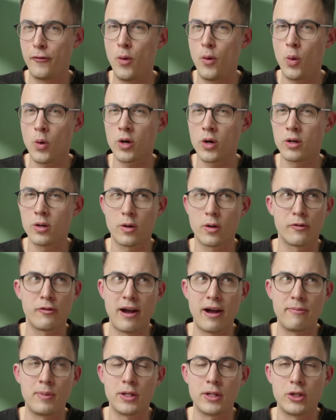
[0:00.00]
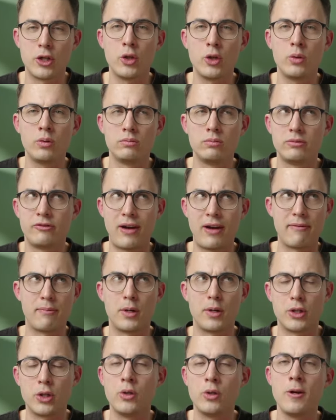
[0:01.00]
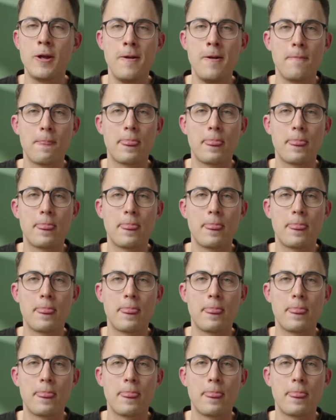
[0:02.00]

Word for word: or 5.2, 5.2,